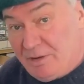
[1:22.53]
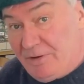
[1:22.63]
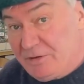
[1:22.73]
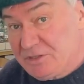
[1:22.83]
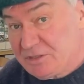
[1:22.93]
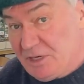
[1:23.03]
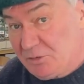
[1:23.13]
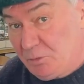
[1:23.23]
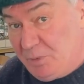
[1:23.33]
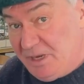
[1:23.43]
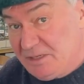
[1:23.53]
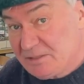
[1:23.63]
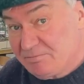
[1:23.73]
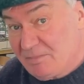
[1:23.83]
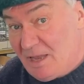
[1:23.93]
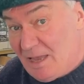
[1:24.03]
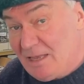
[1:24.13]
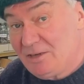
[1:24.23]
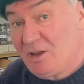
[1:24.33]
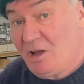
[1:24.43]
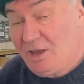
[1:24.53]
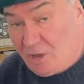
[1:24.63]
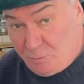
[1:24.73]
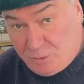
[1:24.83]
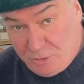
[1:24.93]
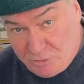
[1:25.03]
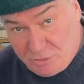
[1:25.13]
a very successful piece, and I hope you do